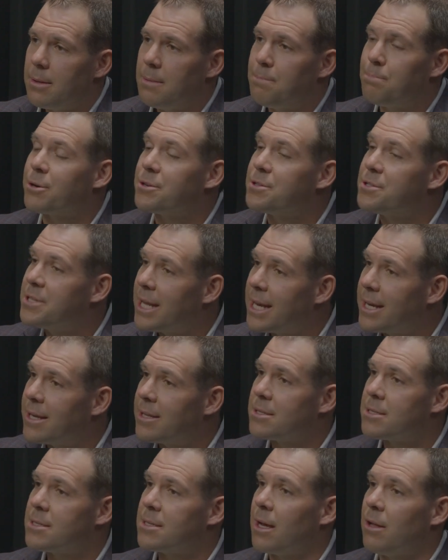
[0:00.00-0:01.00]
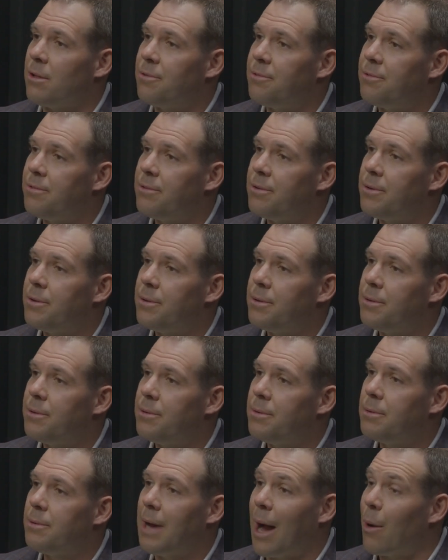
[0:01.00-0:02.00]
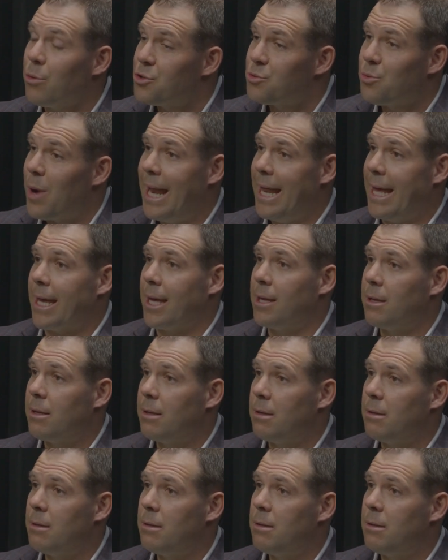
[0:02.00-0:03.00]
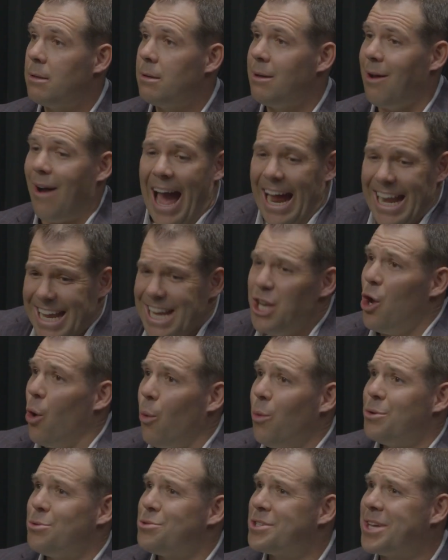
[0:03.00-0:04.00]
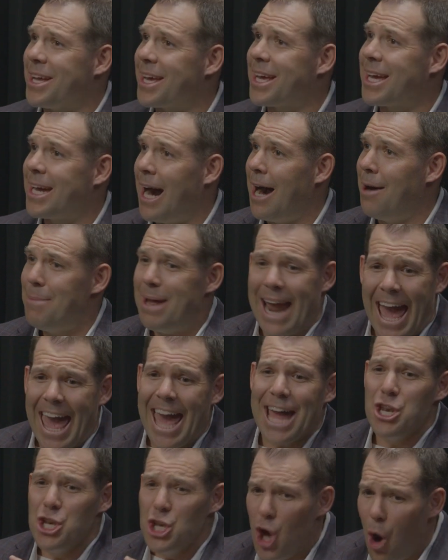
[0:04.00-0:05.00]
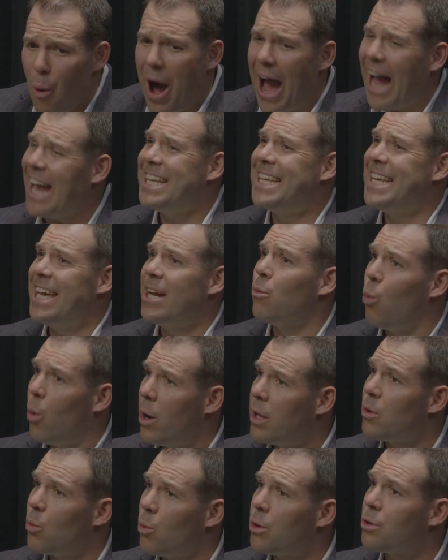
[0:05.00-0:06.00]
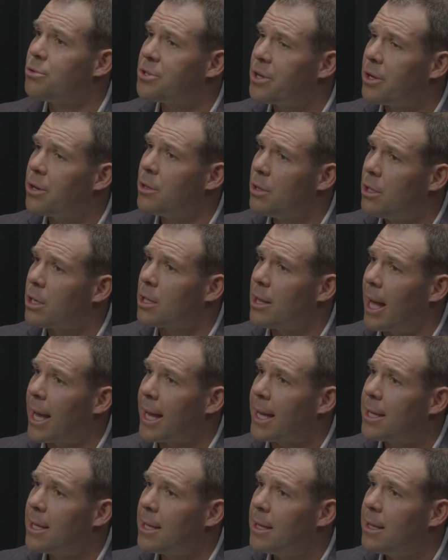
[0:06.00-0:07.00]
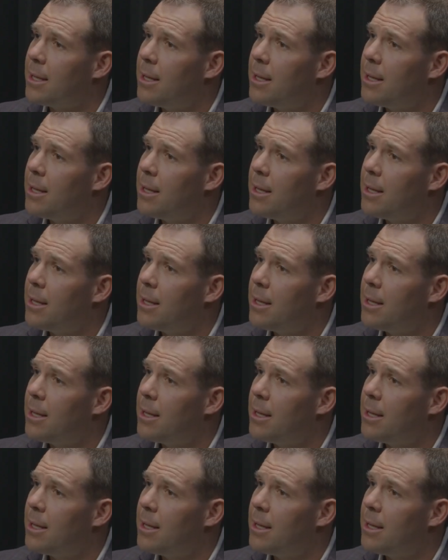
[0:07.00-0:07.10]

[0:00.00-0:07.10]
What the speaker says: presented itself, I was ready. Now, I didn't know when it was going to come, and I had no idea what in the world it was going to look like.